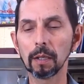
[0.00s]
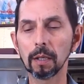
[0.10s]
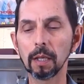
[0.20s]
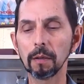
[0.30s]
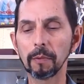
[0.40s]

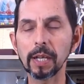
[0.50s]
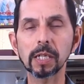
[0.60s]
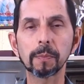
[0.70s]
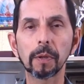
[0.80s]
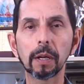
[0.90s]
the race
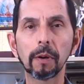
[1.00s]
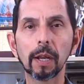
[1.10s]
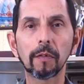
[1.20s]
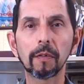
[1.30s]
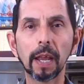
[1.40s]
spring
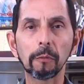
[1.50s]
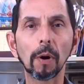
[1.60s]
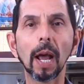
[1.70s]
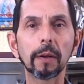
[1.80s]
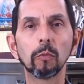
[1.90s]
rates, they
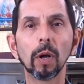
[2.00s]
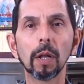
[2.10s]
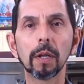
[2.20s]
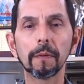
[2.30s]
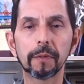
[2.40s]
ride well
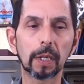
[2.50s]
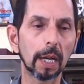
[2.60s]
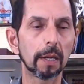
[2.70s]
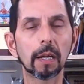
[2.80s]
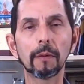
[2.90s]
enough to
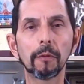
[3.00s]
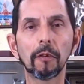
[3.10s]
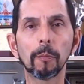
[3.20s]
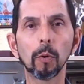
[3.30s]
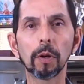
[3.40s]
kind of cover the
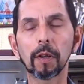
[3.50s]
sport.